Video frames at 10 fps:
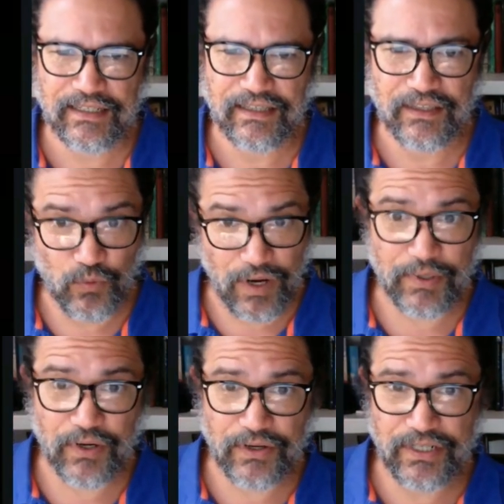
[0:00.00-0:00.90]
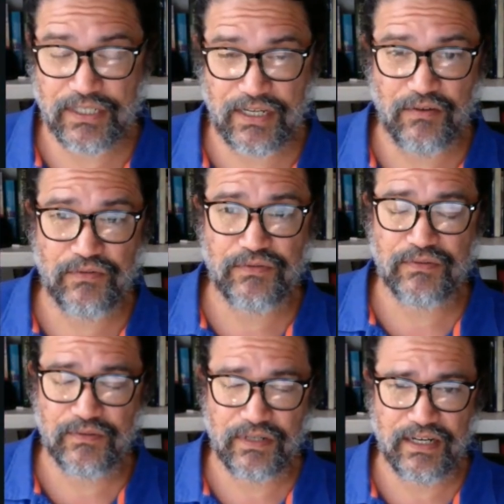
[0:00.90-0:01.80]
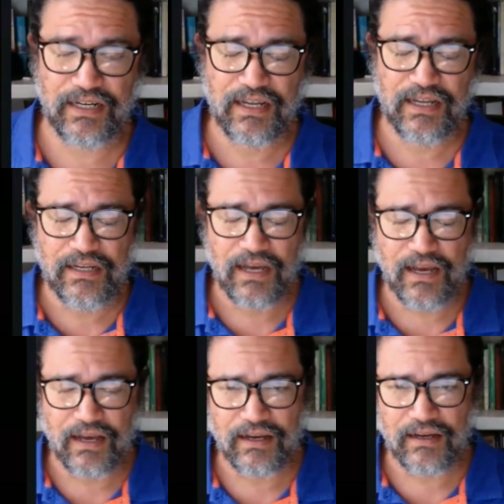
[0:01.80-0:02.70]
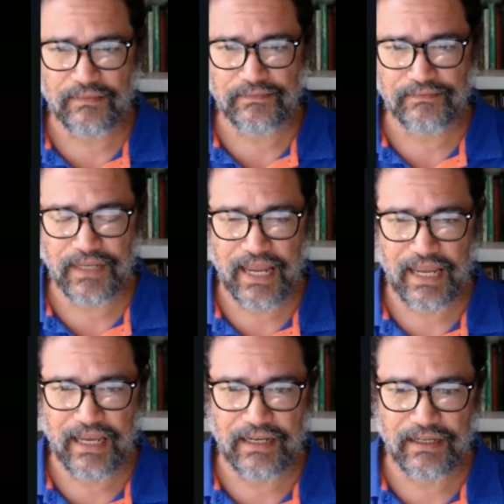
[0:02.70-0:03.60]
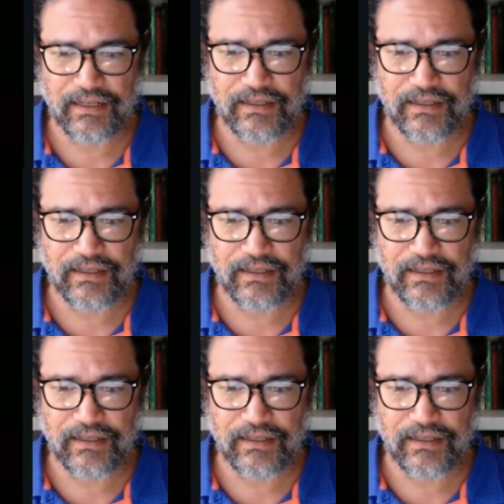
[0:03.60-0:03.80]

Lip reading: the webinar itself, right? And